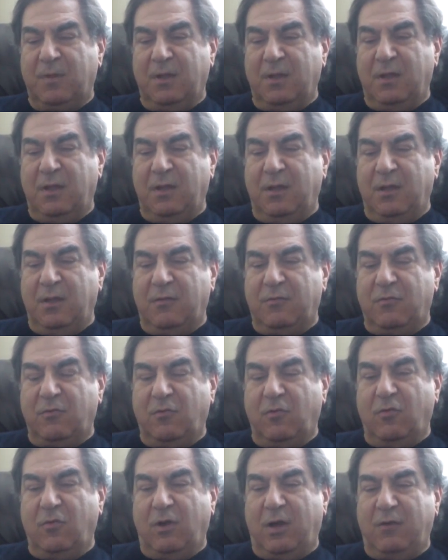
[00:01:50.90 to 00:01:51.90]
so
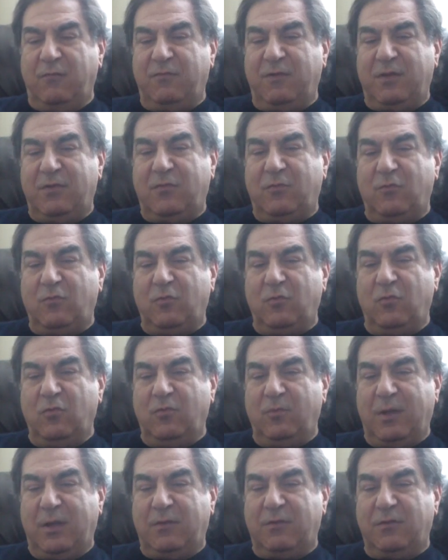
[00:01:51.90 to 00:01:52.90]
I went to
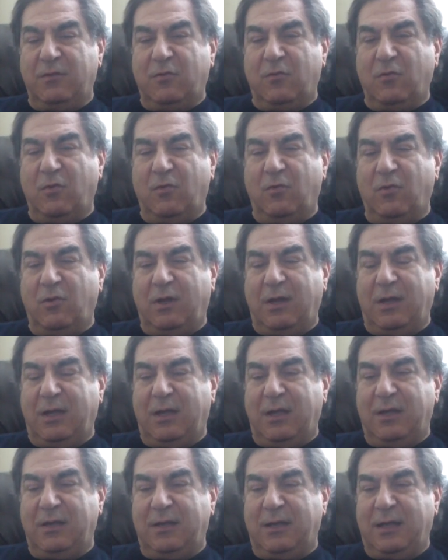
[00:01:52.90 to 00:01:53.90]
Mexico and
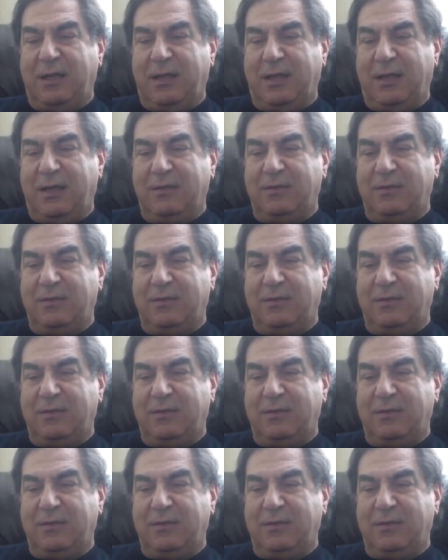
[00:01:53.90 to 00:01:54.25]
had